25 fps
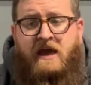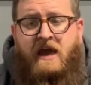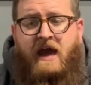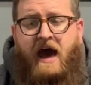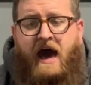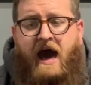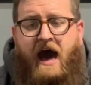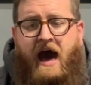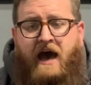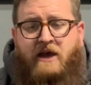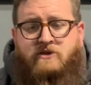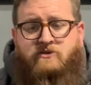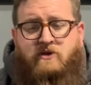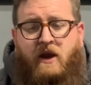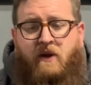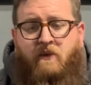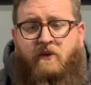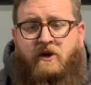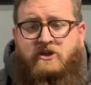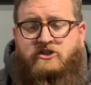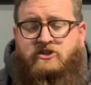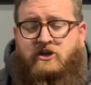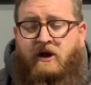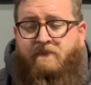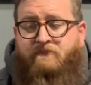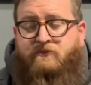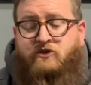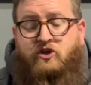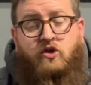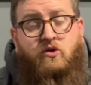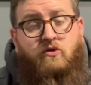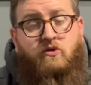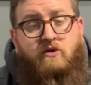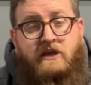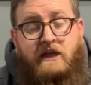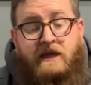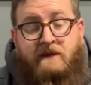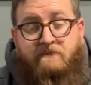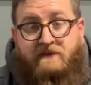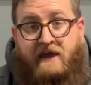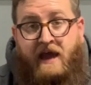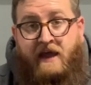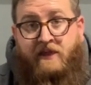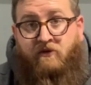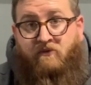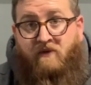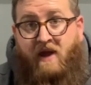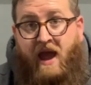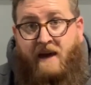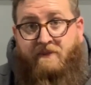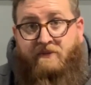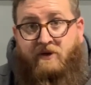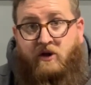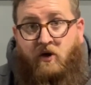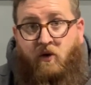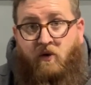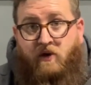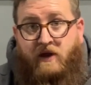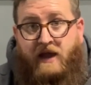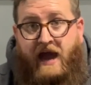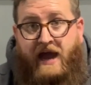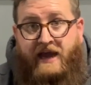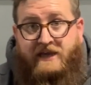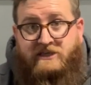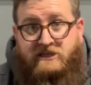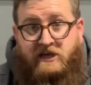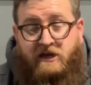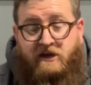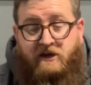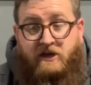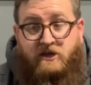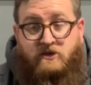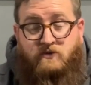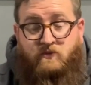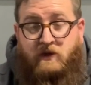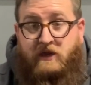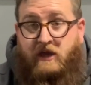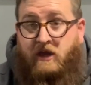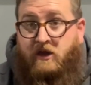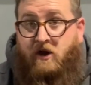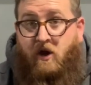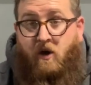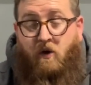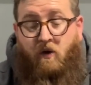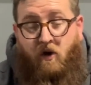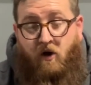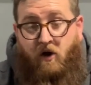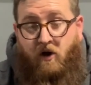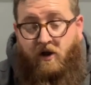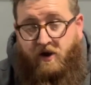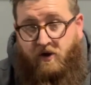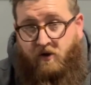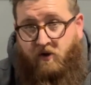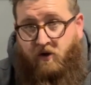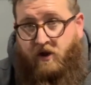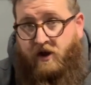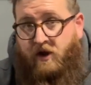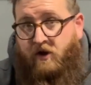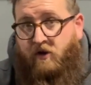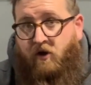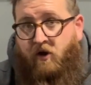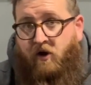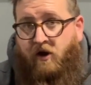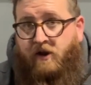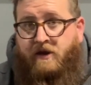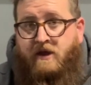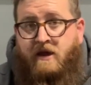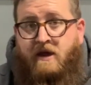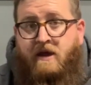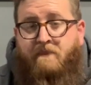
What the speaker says: So I don't want to jump too deep down the rabbit hole, guys, here, because we can go on and on and on.